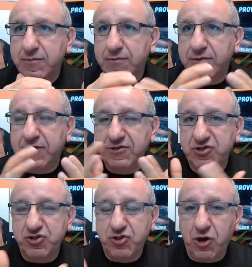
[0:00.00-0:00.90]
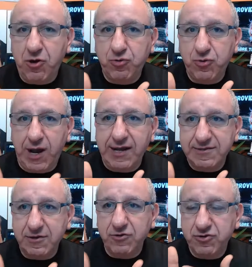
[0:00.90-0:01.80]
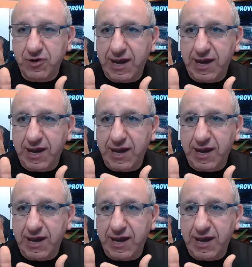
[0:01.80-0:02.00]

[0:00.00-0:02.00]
this dog who has also